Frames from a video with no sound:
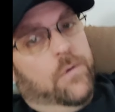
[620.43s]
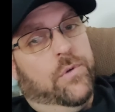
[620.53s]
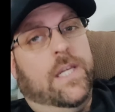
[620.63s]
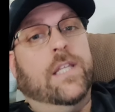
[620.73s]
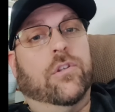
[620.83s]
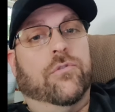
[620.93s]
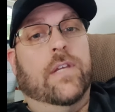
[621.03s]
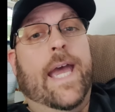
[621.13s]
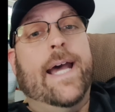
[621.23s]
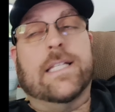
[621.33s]
when you hit the
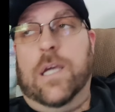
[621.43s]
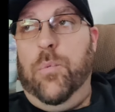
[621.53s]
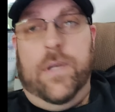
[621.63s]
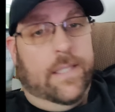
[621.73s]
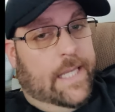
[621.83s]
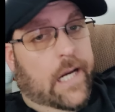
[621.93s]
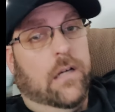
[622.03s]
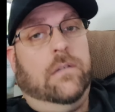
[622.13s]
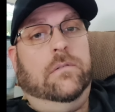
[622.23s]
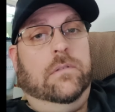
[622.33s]
gas, I want it there.